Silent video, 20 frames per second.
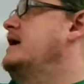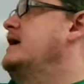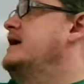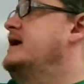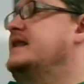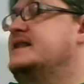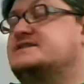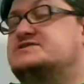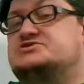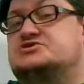
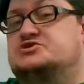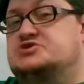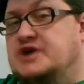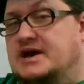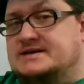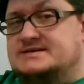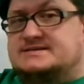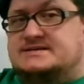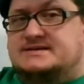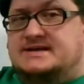It is
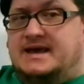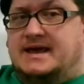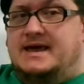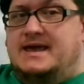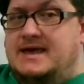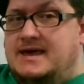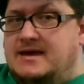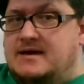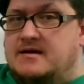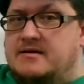just to
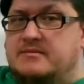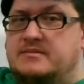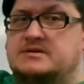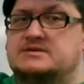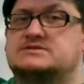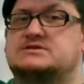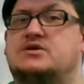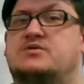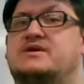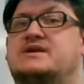him, so